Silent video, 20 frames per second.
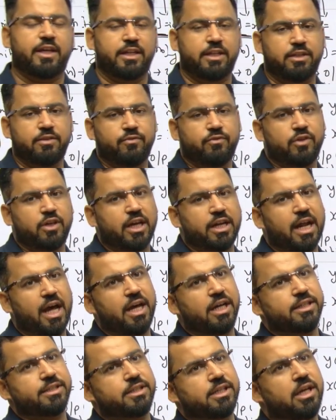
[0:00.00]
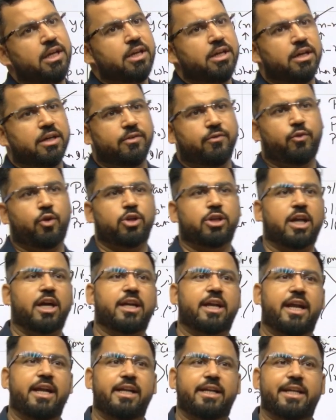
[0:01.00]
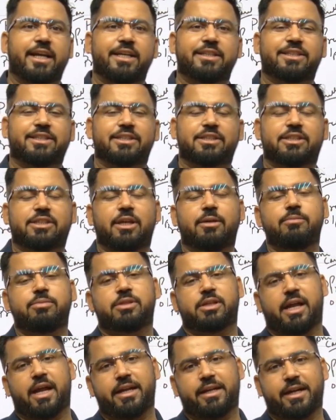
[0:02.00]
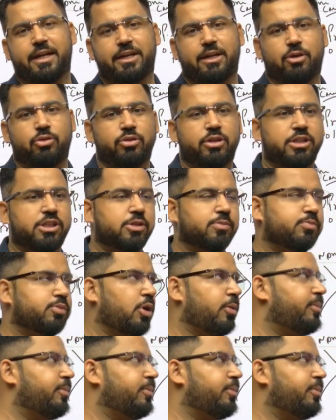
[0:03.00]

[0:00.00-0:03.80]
when we are asked what are LTI systems and write down its